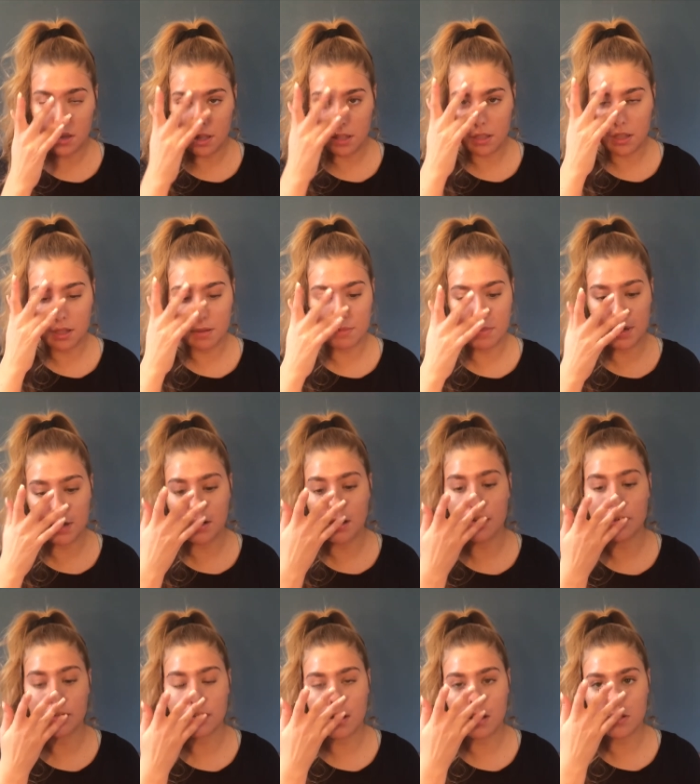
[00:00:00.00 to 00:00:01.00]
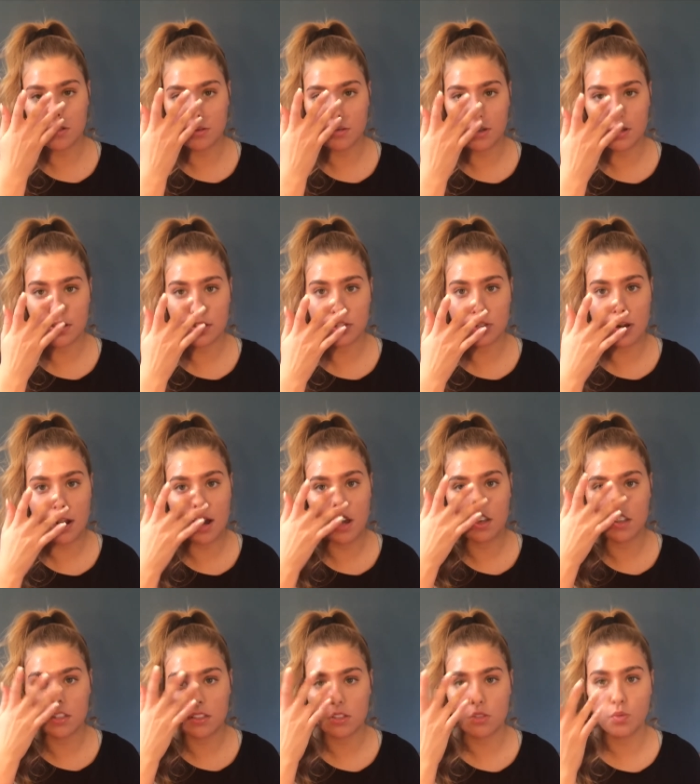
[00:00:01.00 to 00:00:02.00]
then my nose also gets dry
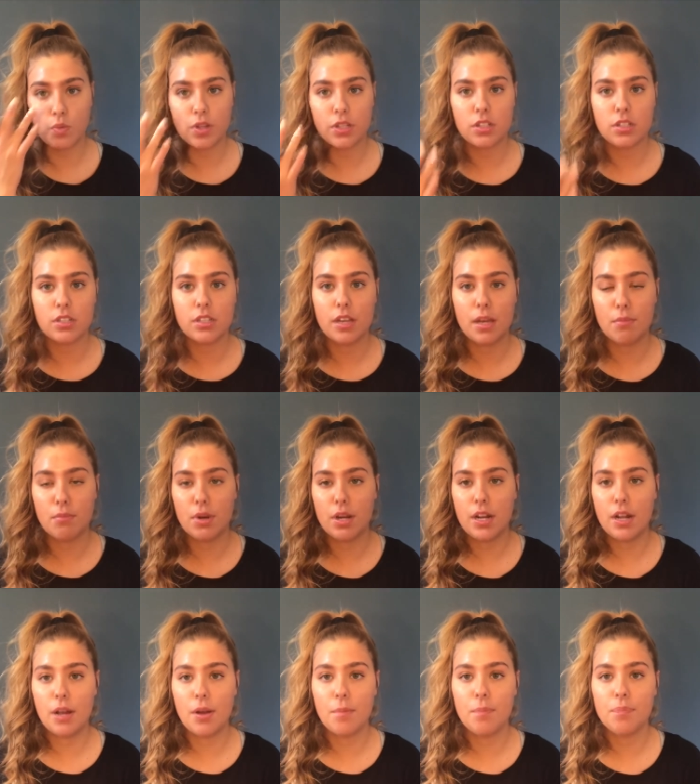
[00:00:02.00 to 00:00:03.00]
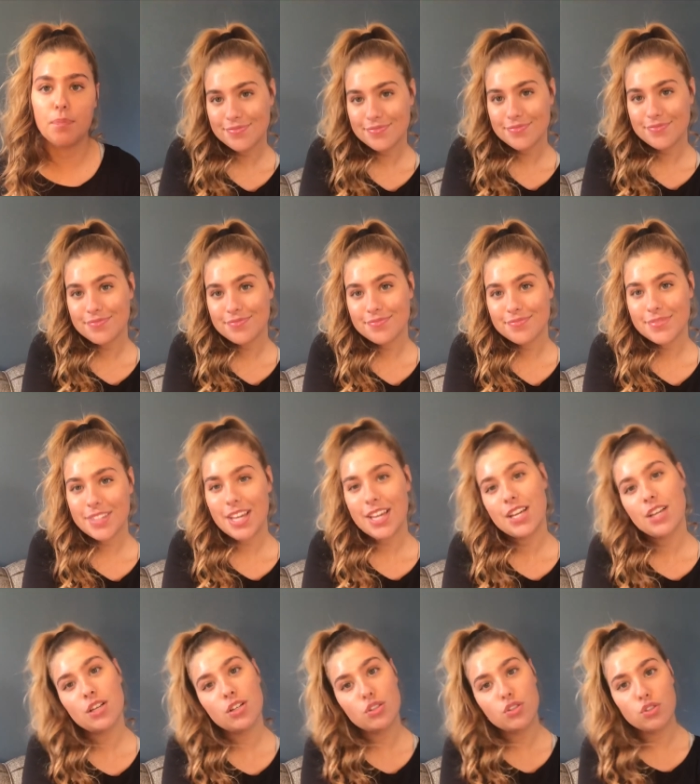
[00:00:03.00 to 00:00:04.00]
because it's winter time right now.
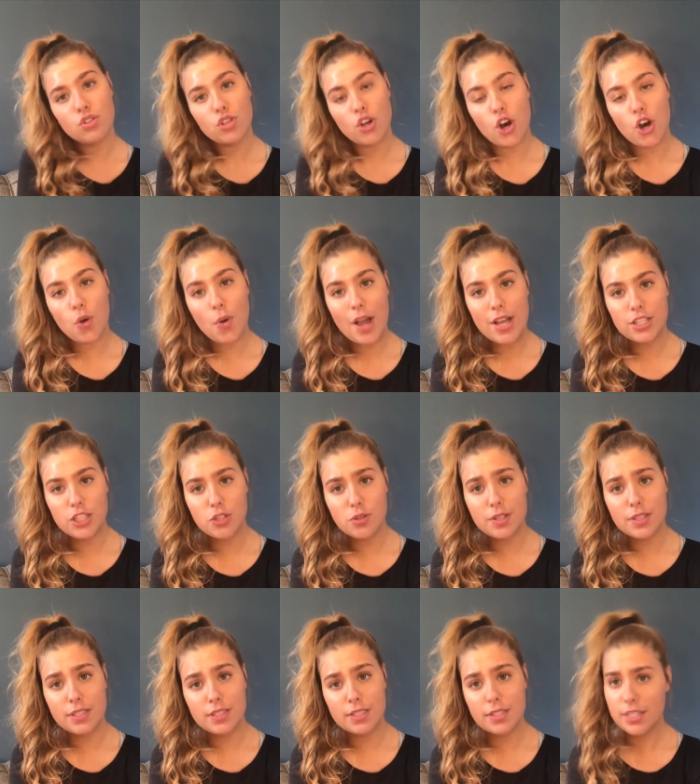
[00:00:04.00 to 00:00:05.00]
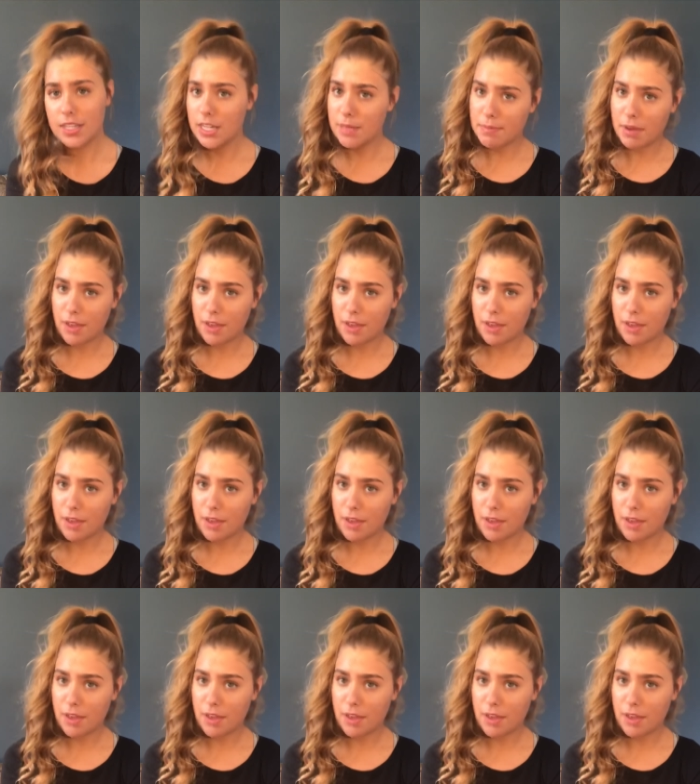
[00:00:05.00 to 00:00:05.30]
So as you can see,